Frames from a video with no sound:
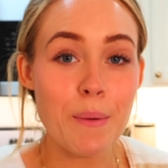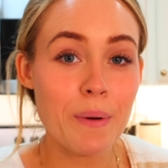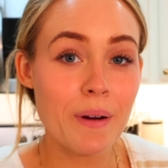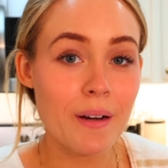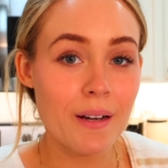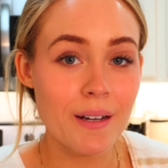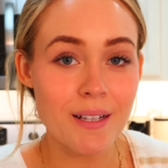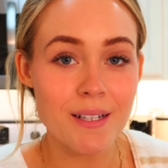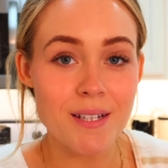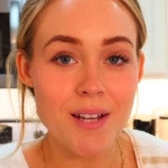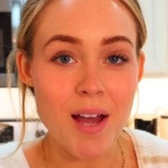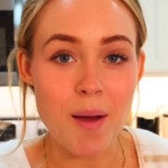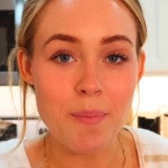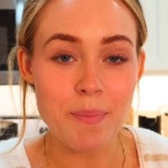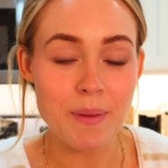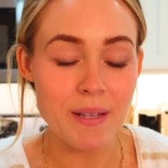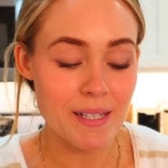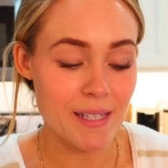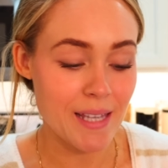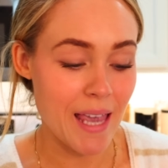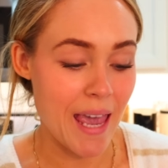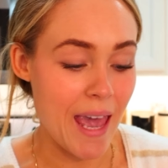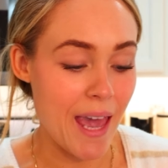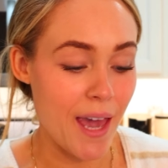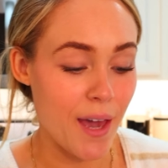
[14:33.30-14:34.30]
we're gonna top this
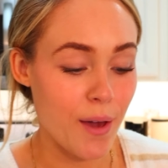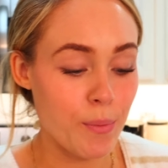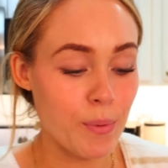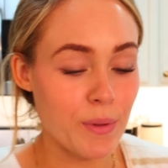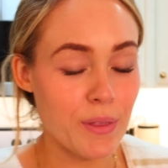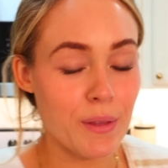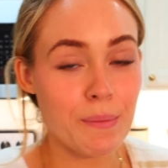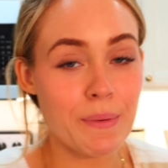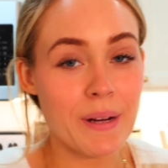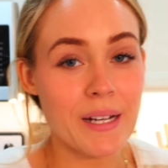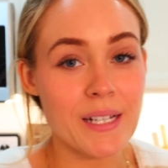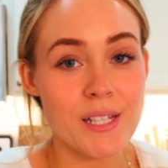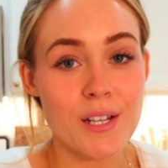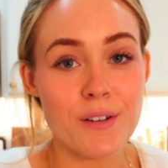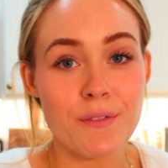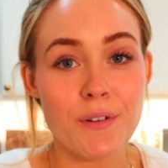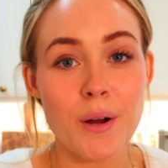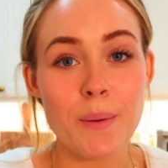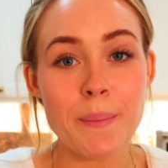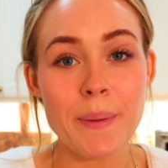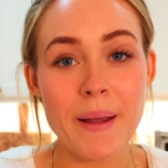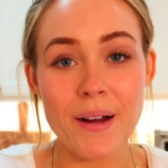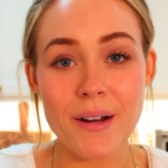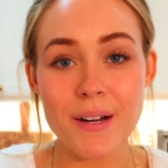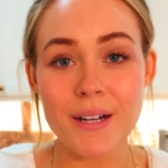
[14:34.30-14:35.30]
cake with the rest of our
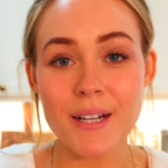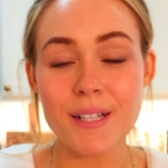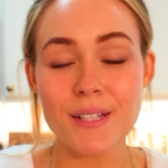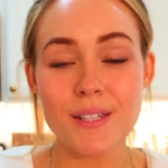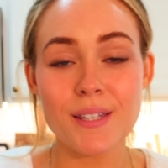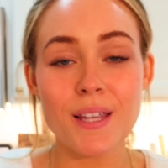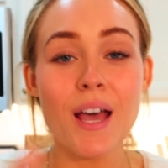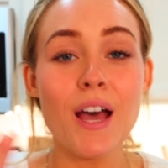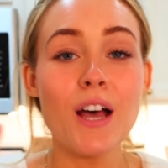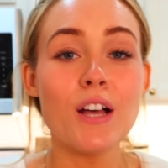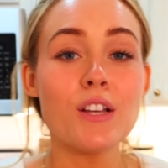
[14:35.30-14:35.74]
berries.